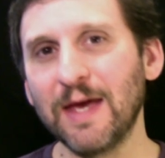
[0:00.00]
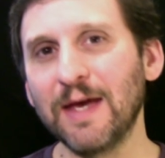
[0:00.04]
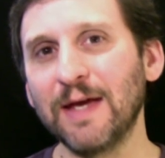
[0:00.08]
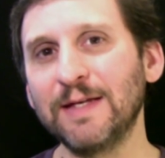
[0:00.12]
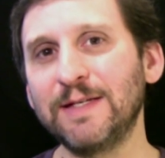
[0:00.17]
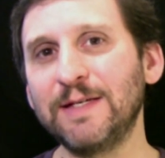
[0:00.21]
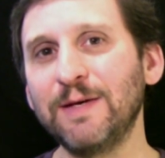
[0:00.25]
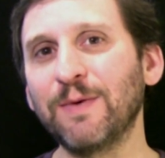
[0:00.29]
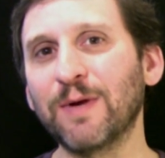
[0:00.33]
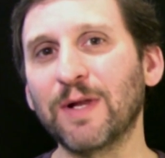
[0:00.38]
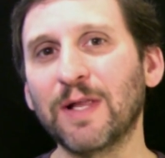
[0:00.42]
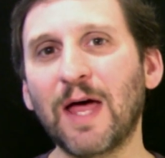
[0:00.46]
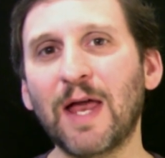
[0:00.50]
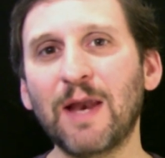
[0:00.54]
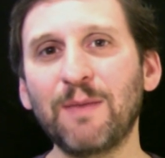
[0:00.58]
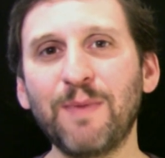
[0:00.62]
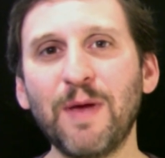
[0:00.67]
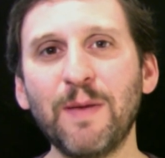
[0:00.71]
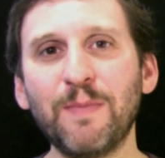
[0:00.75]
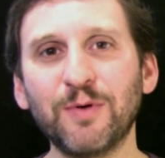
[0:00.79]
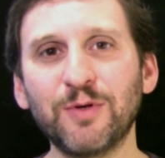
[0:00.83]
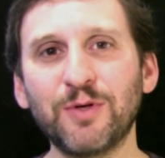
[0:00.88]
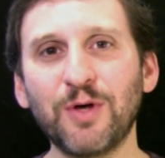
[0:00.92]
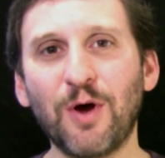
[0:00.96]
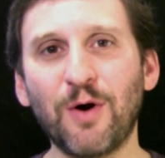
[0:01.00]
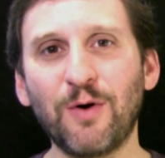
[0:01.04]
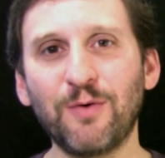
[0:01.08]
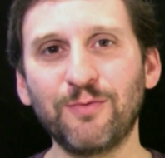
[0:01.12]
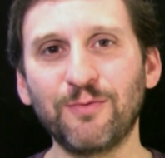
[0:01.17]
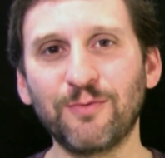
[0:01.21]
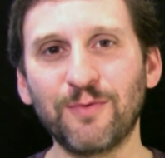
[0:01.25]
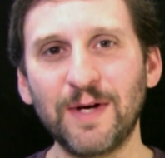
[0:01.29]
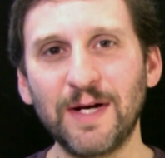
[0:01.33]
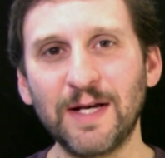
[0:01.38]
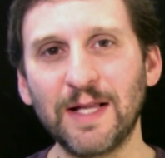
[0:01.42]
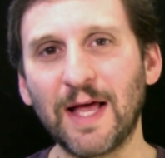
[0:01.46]
You see, what a lot of people
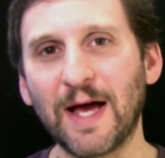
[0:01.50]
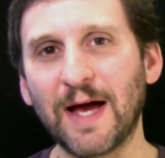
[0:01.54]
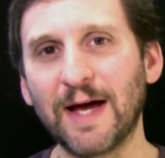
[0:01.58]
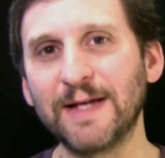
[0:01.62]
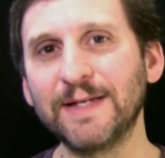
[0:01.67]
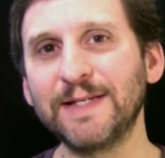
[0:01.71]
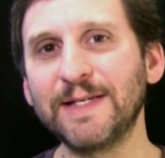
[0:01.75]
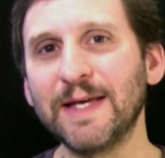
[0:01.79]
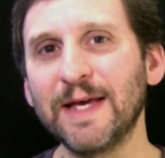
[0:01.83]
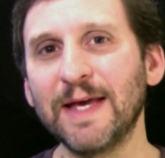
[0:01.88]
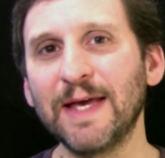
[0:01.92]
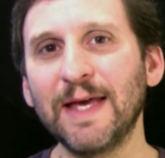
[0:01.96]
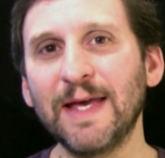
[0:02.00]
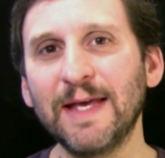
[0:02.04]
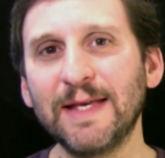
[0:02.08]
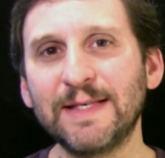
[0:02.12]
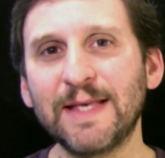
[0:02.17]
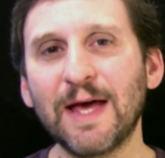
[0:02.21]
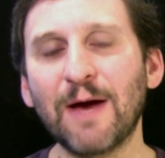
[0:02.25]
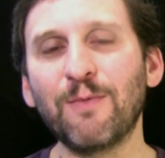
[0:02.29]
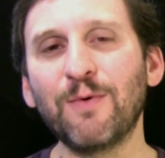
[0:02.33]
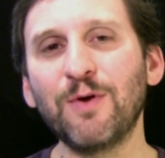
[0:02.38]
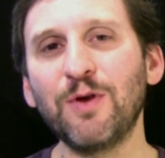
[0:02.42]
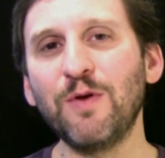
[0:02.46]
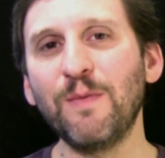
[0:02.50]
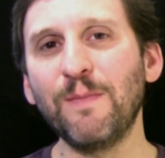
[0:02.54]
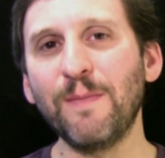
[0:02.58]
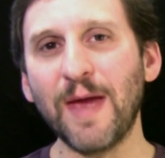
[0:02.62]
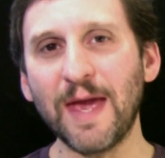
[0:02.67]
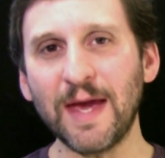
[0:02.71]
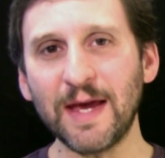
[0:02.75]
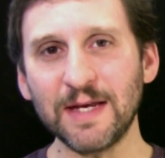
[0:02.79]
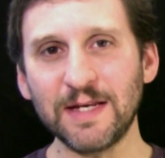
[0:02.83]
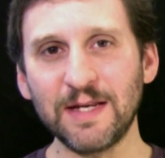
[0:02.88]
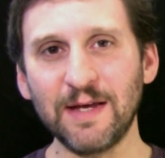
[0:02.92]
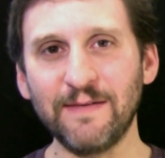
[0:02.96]
don't realize is that when you
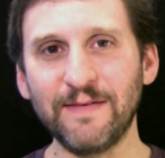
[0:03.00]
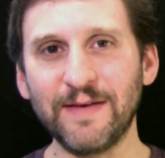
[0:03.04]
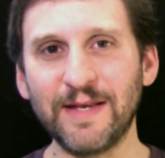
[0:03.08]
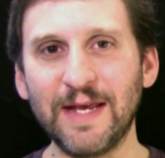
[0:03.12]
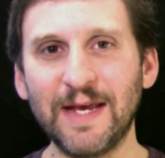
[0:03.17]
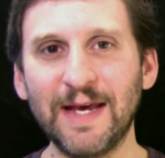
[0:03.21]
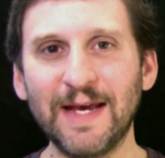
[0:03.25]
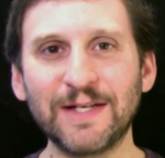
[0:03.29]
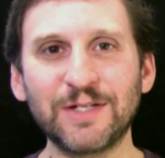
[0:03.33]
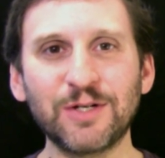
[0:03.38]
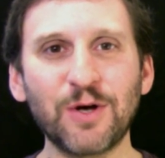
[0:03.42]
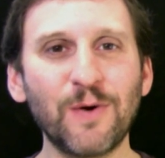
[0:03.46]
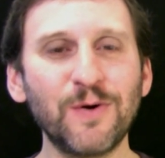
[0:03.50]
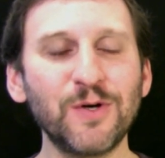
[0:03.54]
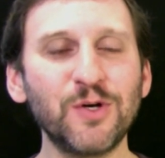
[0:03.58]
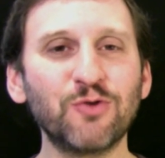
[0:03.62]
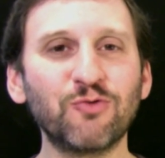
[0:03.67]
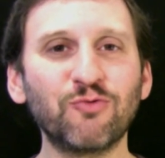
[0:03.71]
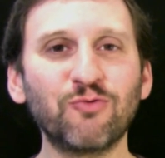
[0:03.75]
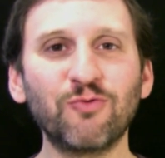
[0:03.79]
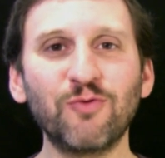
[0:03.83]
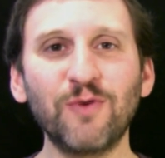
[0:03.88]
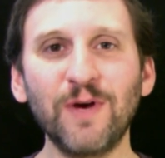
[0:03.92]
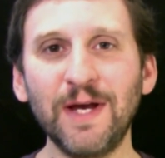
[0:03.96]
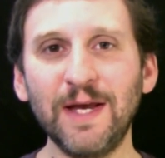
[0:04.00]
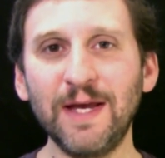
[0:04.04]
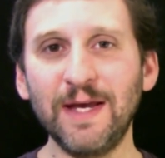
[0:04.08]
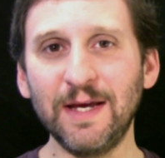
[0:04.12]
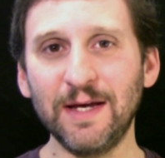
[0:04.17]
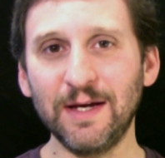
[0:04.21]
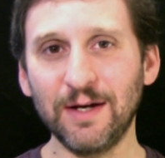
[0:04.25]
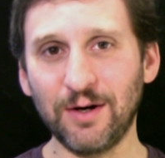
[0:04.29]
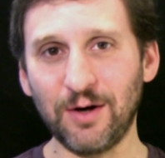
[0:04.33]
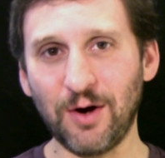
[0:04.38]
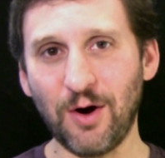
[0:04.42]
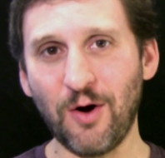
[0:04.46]
make a DVD, it's going to
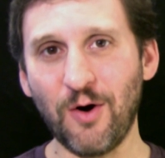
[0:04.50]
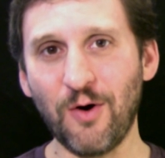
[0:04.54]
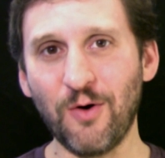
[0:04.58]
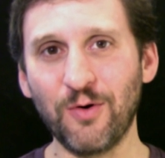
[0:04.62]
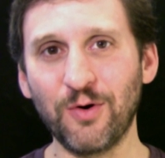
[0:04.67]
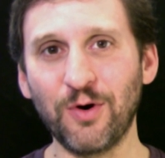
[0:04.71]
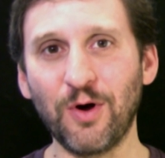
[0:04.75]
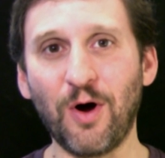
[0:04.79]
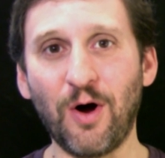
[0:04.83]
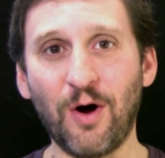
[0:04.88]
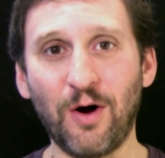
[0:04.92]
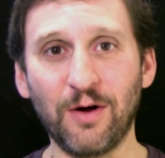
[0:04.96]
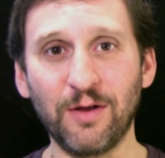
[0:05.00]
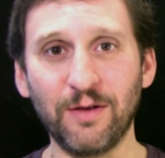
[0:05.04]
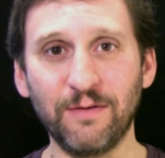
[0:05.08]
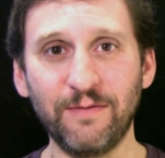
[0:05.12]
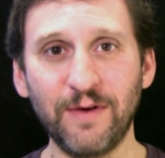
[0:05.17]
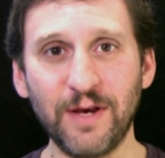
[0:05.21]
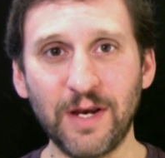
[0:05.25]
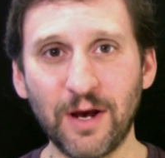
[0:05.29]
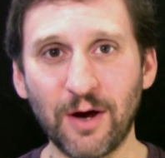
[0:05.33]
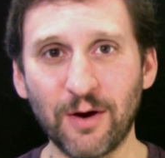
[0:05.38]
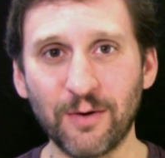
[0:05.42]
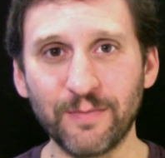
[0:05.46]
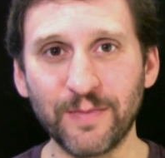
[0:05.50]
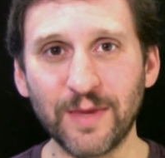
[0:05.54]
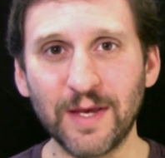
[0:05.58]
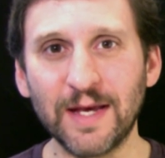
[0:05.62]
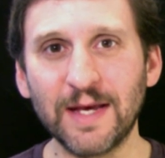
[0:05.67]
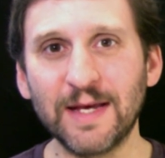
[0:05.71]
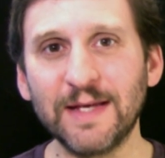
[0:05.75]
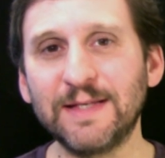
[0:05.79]
re-encode all the video.